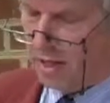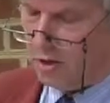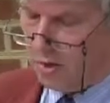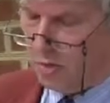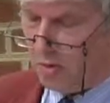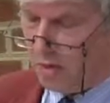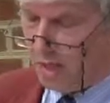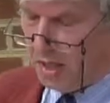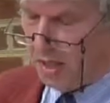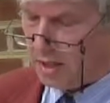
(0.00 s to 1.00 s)
and human
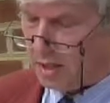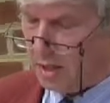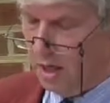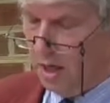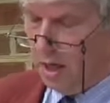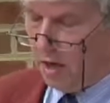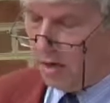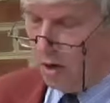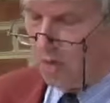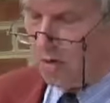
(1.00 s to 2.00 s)
beings, a
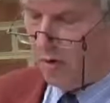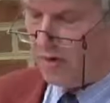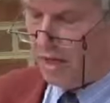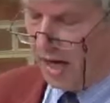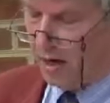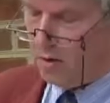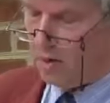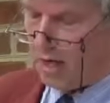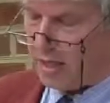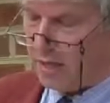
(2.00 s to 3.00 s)
number of
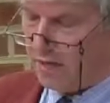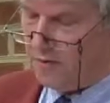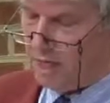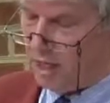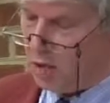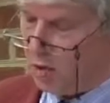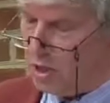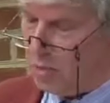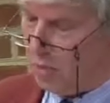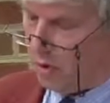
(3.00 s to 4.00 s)
dialogue activities were
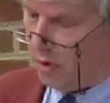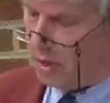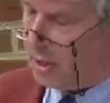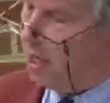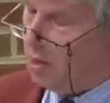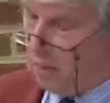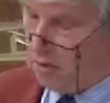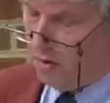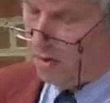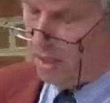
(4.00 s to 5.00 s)
deployed
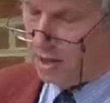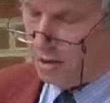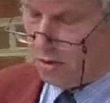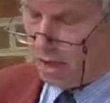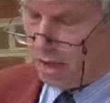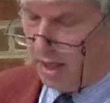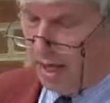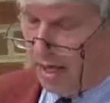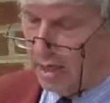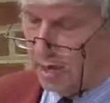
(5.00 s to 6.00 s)
both in Turkey
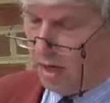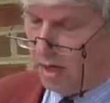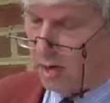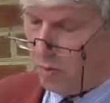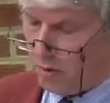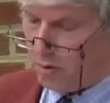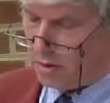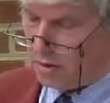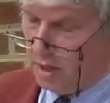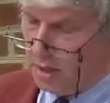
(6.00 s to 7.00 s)
and around the
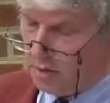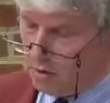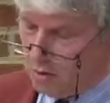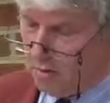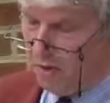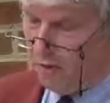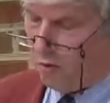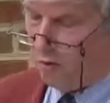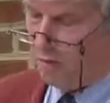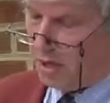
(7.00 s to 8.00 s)
world. The Rumi
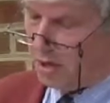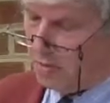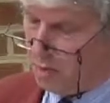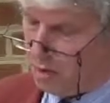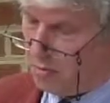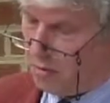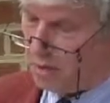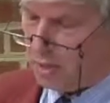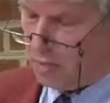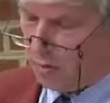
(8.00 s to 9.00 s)
Forum is among the
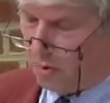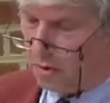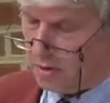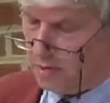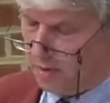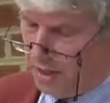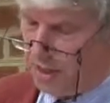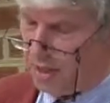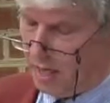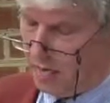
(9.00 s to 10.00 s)
most important of
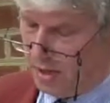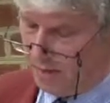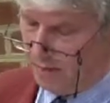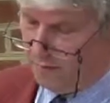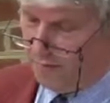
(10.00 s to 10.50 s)
these, I believe.